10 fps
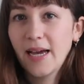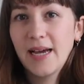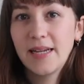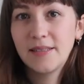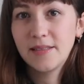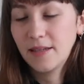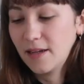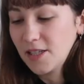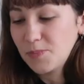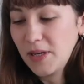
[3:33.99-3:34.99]
and the
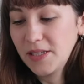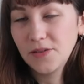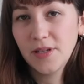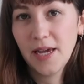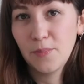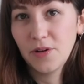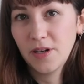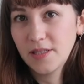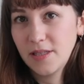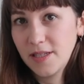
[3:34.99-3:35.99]
last personal care
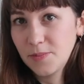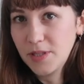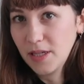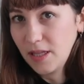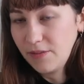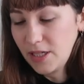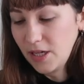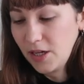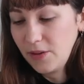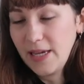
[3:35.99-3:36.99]
product in this particular
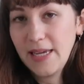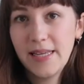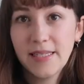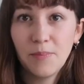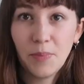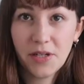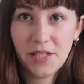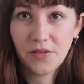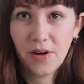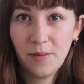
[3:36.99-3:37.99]
video is a body
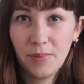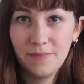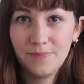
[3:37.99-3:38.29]
scrub.